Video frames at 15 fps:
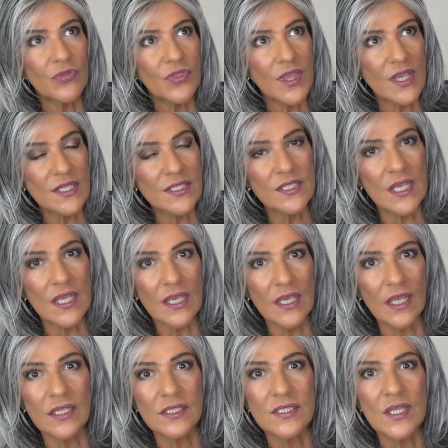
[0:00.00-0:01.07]
this
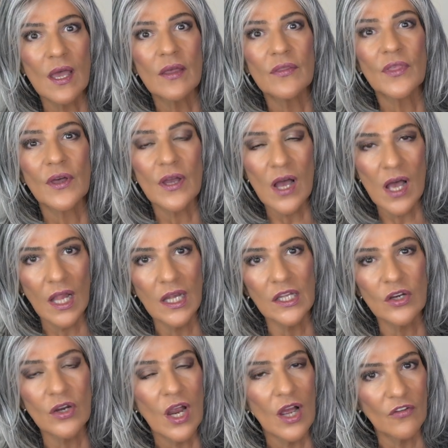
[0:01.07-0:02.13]
is the
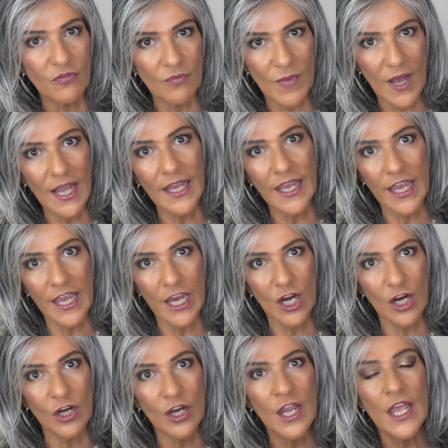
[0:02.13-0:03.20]
color of my
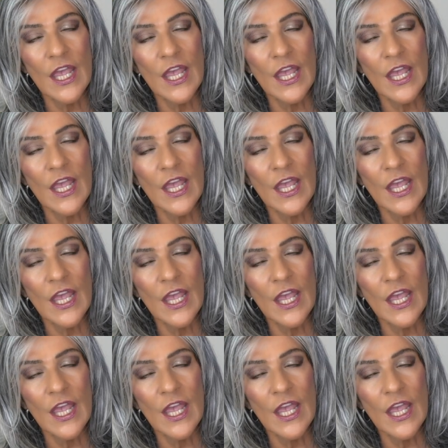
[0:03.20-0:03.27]
hair.